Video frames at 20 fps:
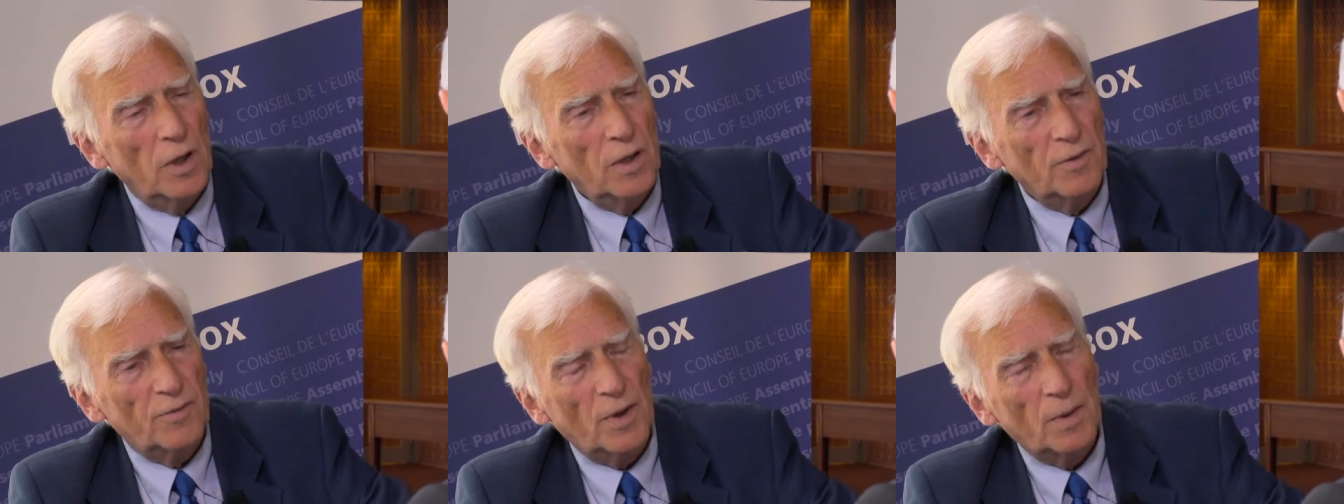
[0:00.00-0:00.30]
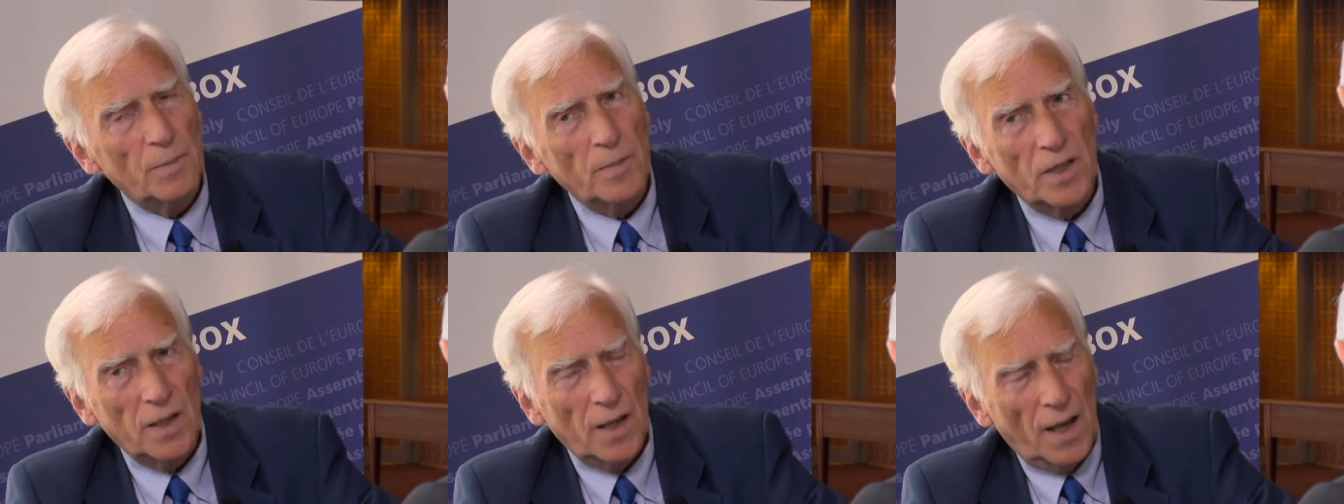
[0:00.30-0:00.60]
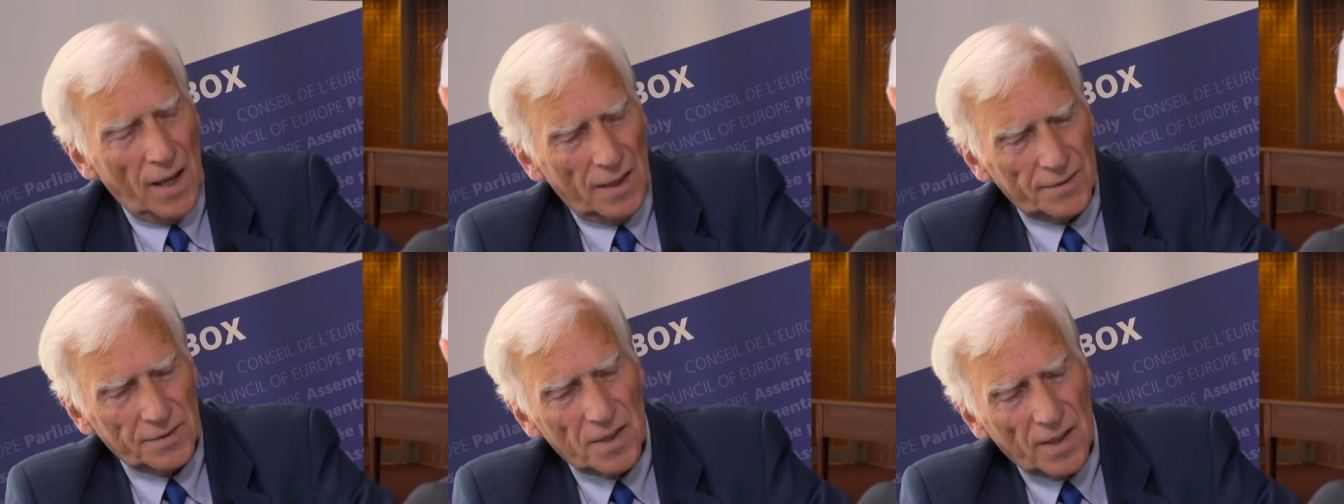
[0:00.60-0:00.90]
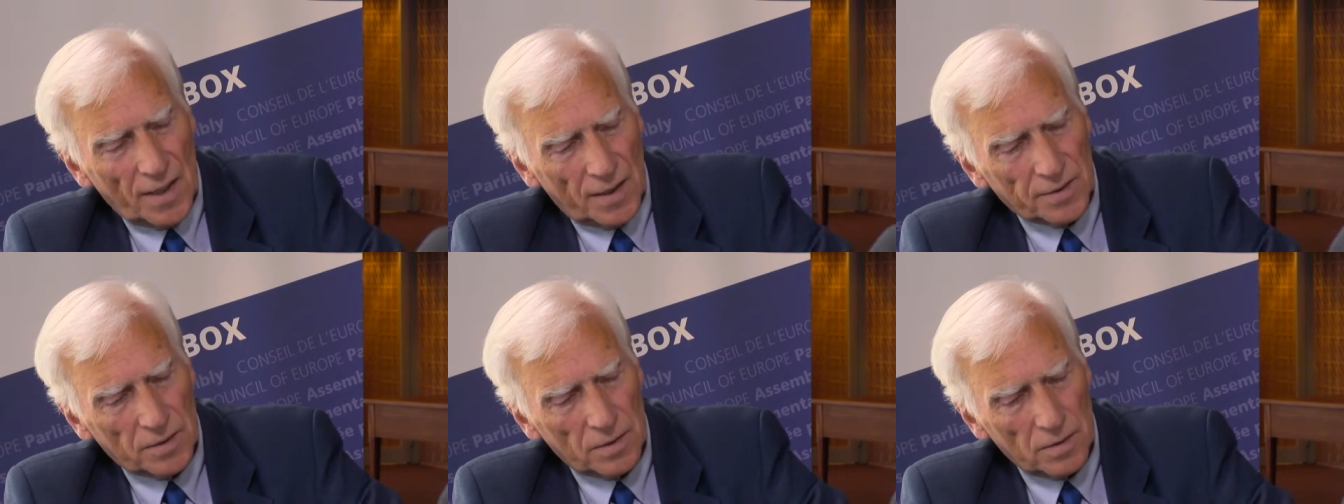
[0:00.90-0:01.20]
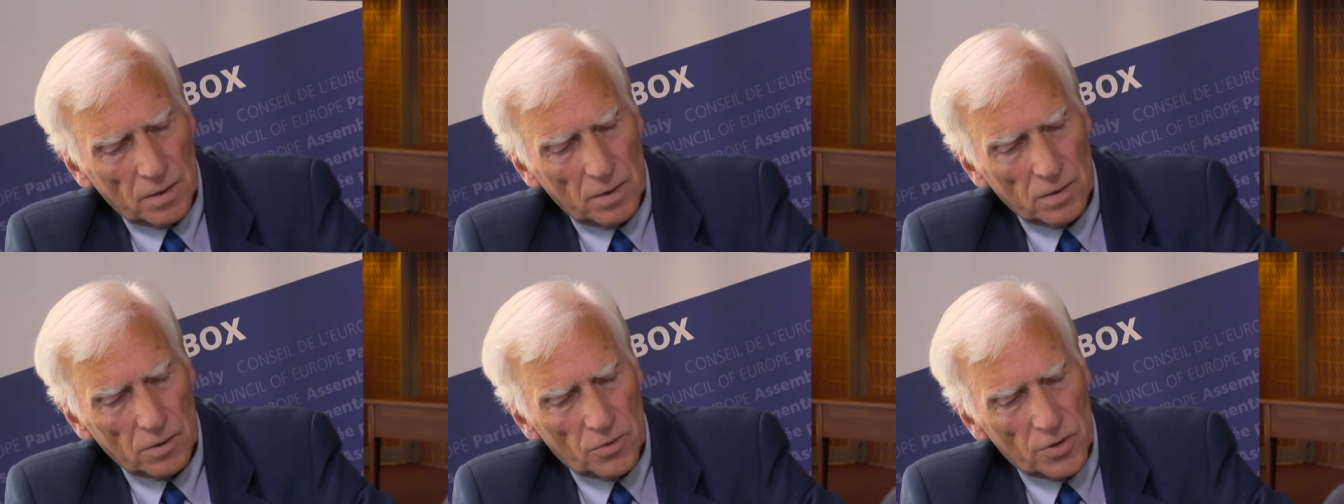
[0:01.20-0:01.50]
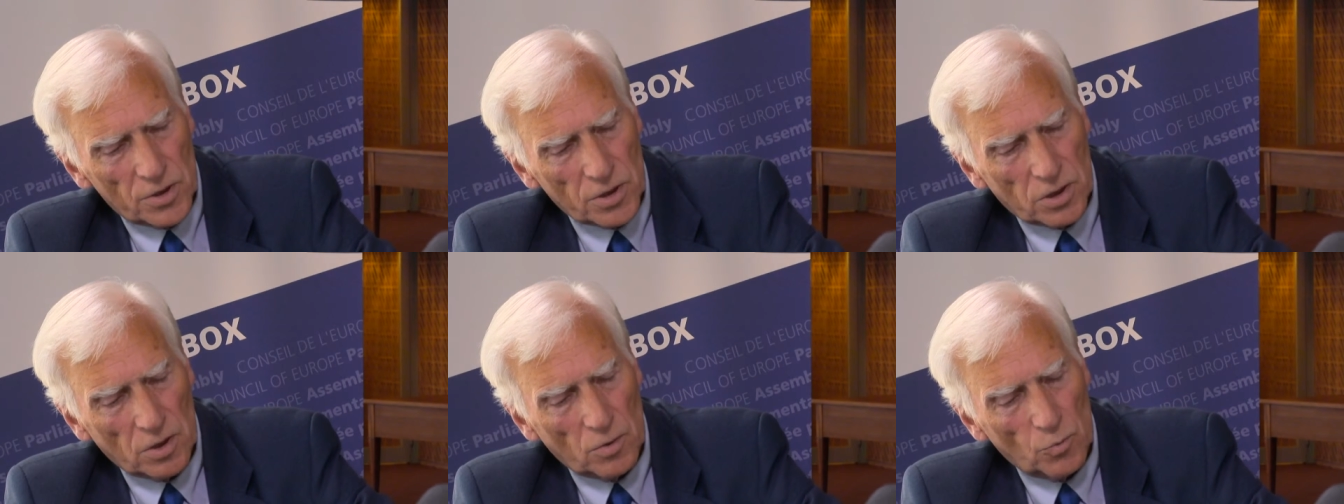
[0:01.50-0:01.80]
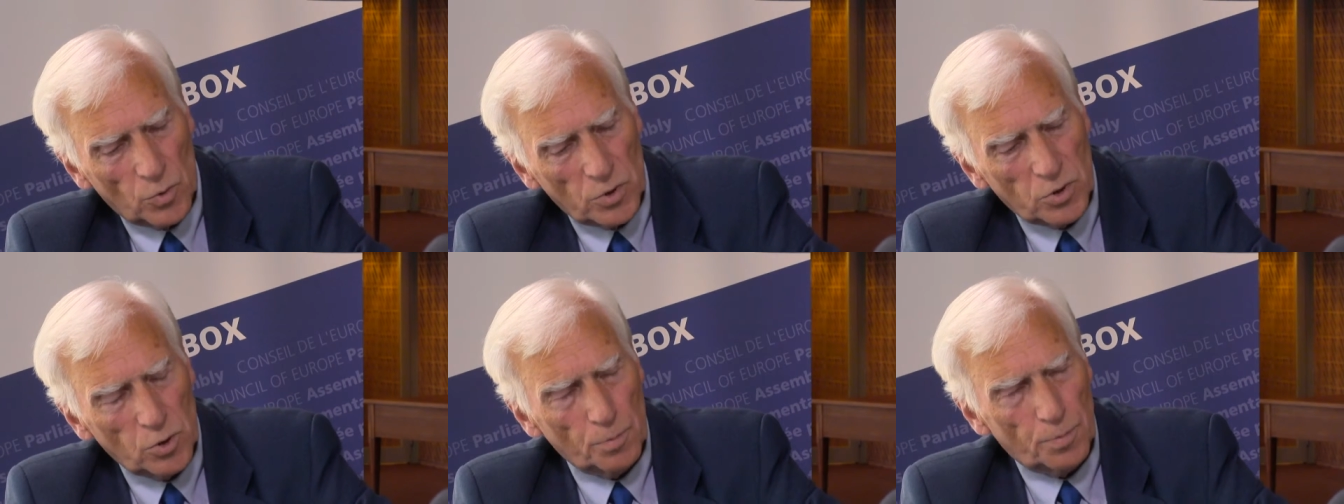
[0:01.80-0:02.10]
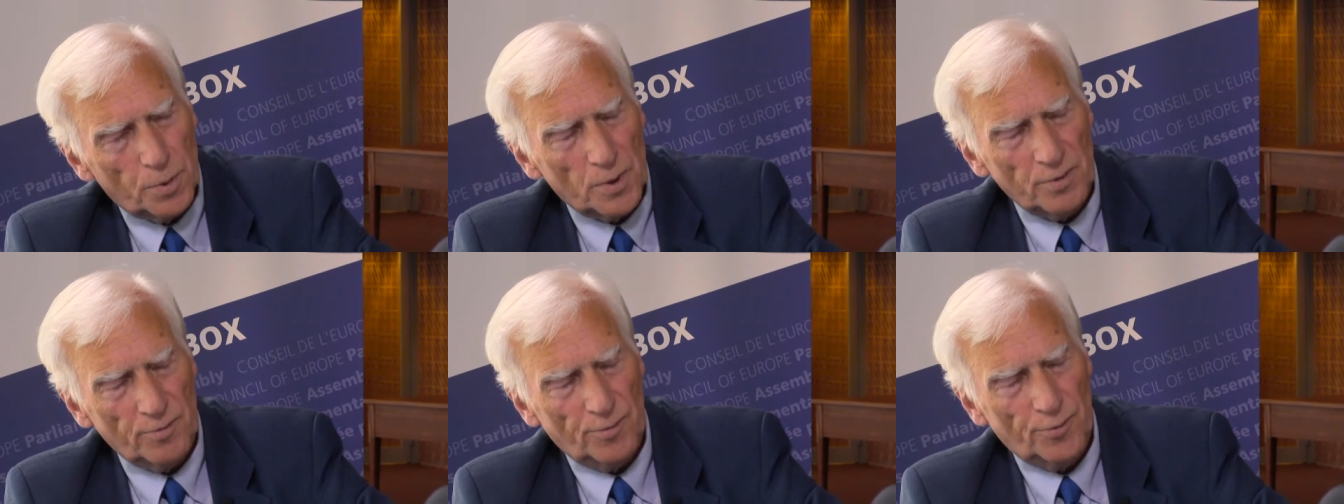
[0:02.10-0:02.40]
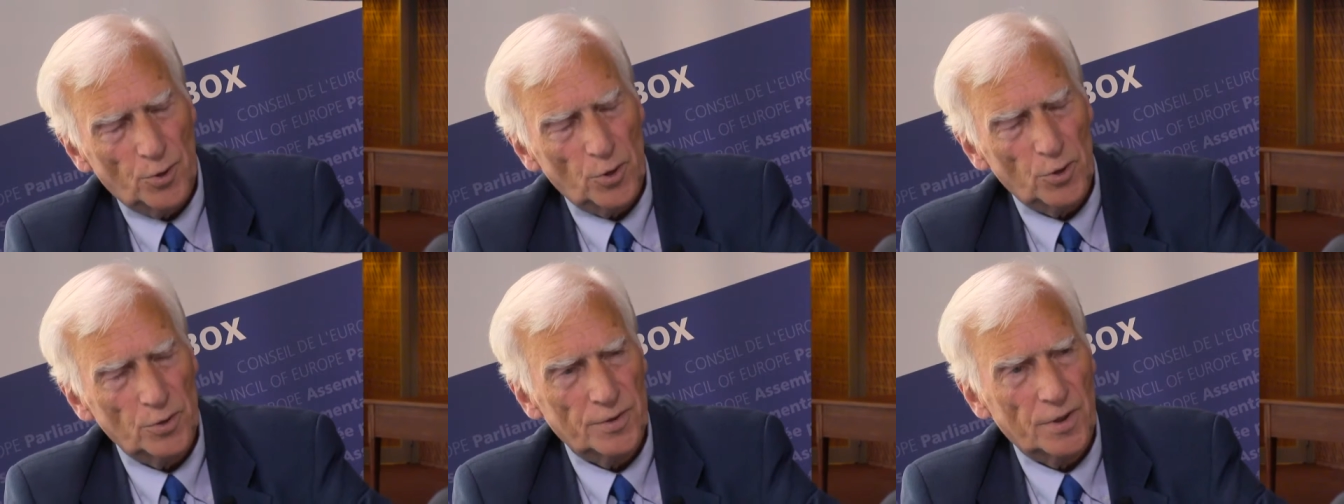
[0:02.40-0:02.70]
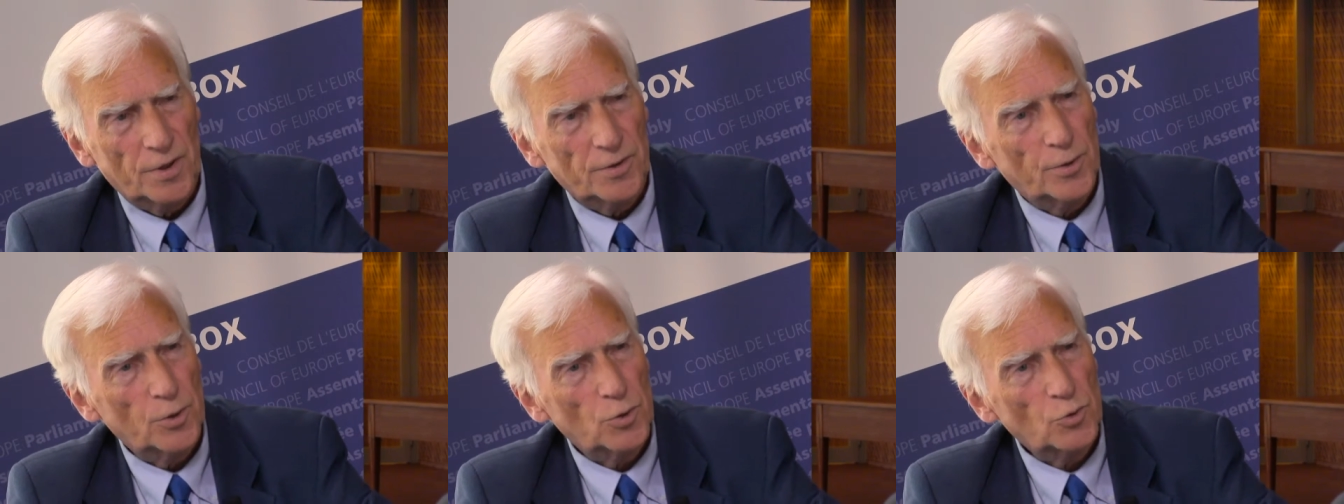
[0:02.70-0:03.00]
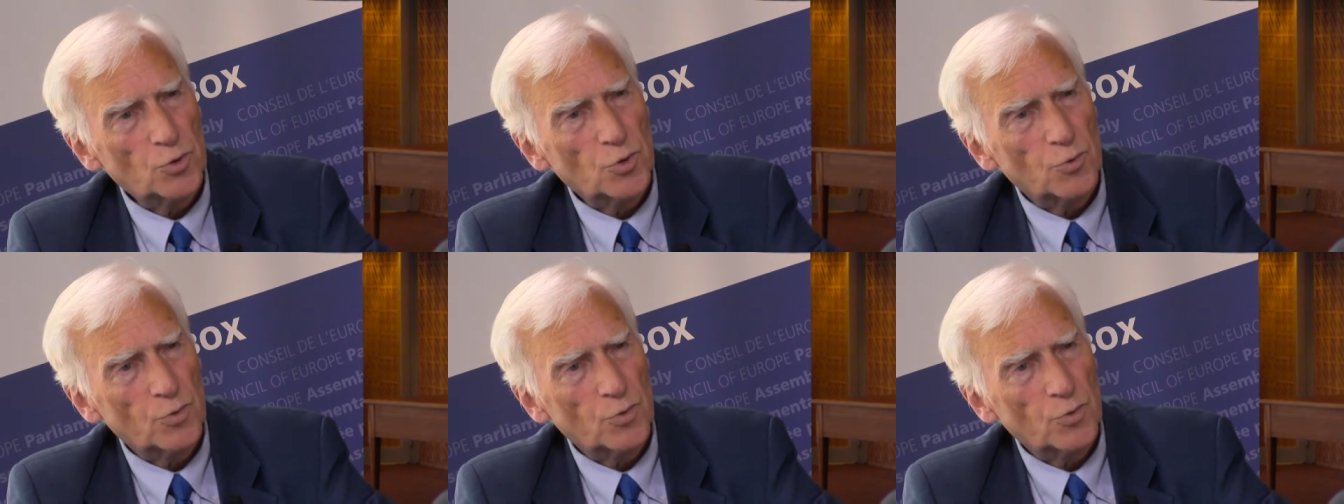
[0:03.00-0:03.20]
if I may add that question, would you prefer that those